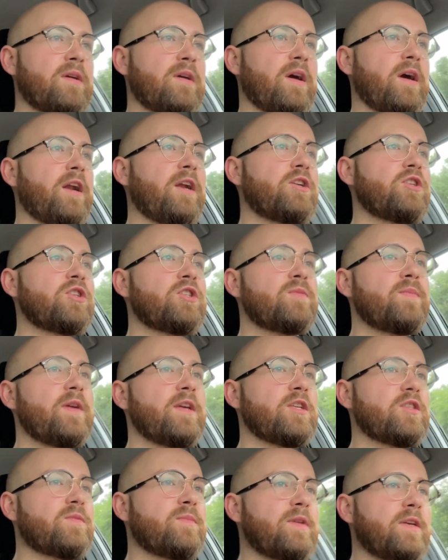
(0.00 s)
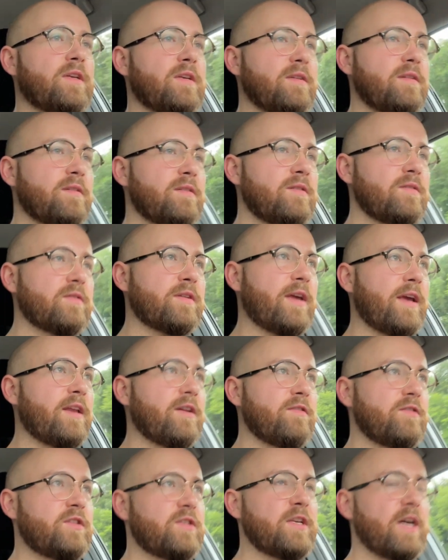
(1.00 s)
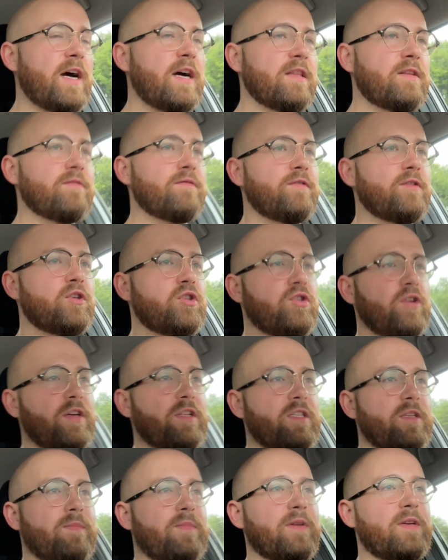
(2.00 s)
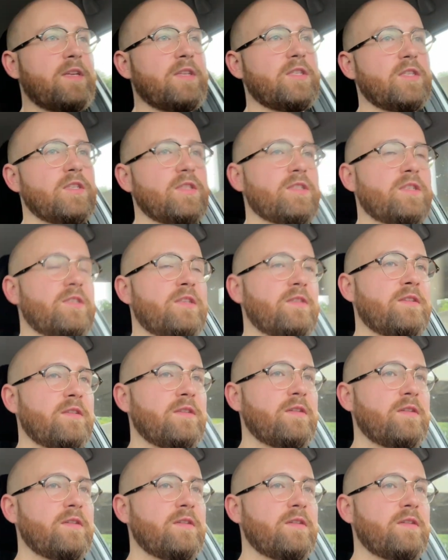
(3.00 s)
And it just makes me kind of sad and frustrated because it's